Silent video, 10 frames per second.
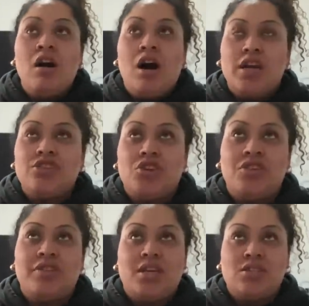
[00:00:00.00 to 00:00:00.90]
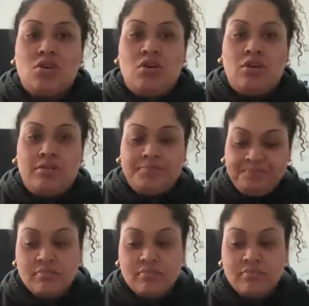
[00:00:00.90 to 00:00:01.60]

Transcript: I showed these on